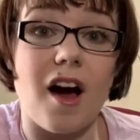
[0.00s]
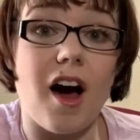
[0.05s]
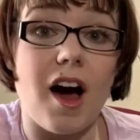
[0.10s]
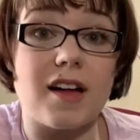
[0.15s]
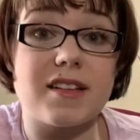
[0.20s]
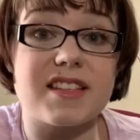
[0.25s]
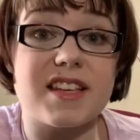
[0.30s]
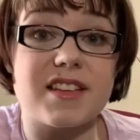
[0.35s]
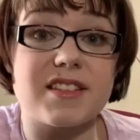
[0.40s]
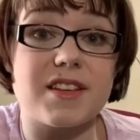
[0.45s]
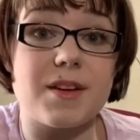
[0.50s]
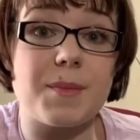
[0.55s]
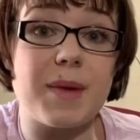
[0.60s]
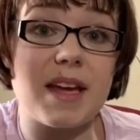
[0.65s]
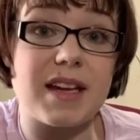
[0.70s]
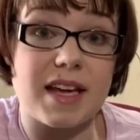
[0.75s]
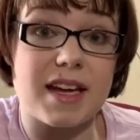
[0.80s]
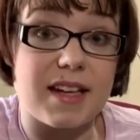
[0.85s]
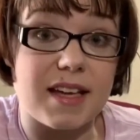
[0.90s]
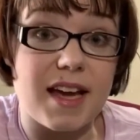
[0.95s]
autism,
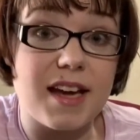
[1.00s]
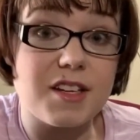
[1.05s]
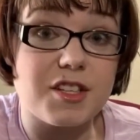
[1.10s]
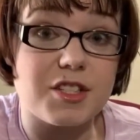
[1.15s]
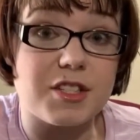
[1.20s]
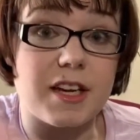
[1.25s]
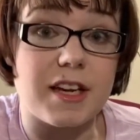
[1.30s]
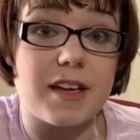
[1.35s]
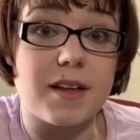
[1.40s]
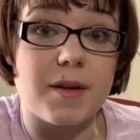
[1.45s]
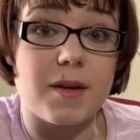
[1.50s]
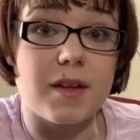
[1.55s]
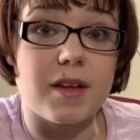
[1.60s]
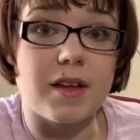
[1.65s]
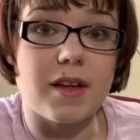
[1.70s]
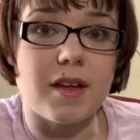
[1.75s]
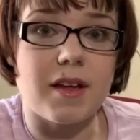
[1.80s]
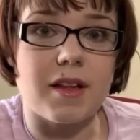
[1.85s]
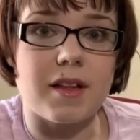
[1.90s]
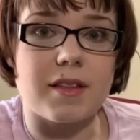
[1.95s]
and ADHD,
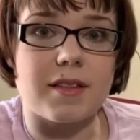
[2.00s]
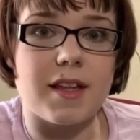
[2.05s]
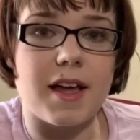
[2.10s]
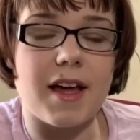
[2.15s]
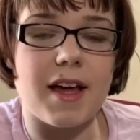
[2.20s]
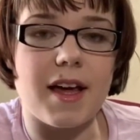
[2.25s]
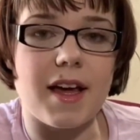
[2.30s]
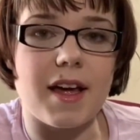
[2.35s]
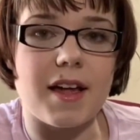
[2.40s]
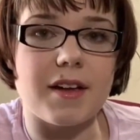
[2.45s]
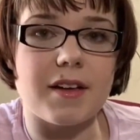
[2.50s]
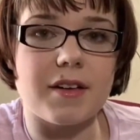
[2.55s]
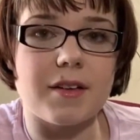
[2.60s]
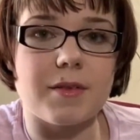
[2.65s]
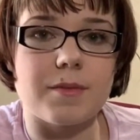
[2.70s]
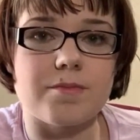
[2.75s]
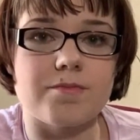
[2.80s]
then